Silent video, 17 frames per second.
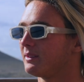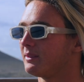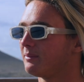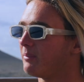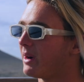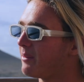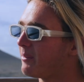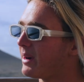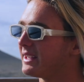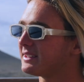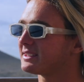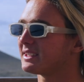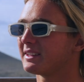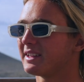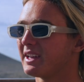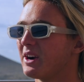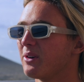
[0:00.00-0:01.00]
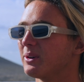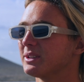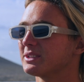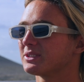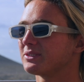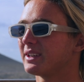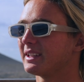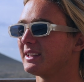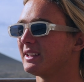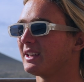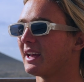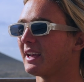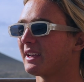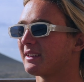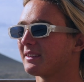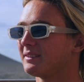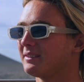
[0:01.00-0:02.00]
My mindset there was already
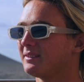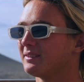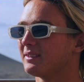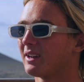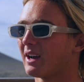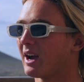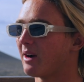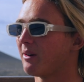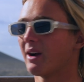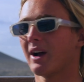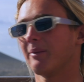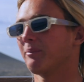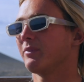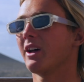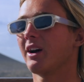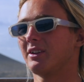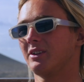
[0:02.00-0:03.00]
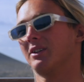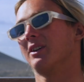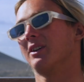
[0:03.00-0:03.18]
like, I'm done.